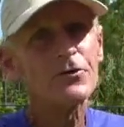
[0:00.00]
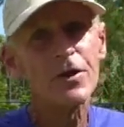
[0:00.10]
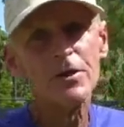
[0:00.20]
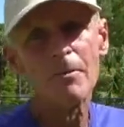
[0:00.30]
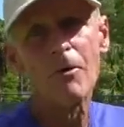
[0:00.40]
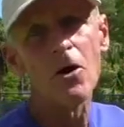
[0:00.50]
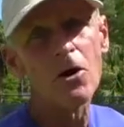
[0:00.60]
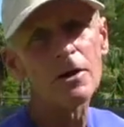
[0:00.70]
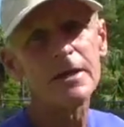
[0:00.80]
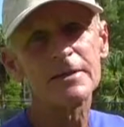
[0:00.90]
than the
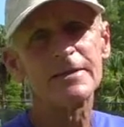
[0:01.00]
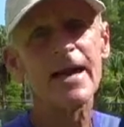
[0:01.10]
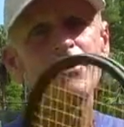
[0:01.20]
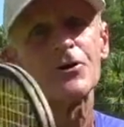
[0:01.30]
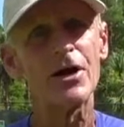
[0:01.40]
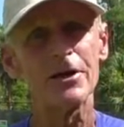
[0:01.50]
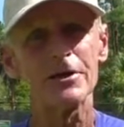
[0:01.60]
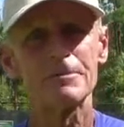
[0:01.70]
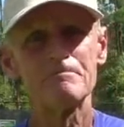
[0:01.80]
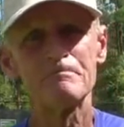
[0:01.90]
ball, hit down on it.